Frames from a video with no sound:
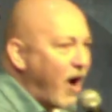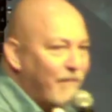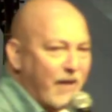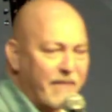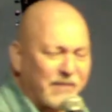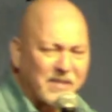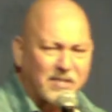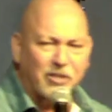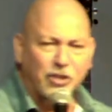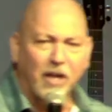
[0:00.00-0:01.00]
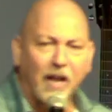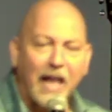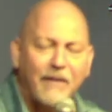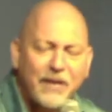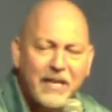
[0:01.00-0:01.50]
of having such a
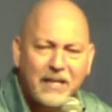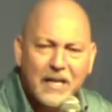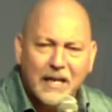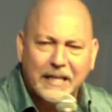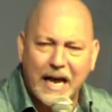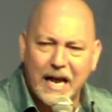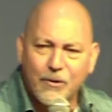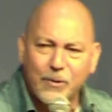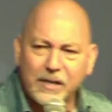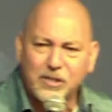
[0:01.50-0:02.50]
loving, caring,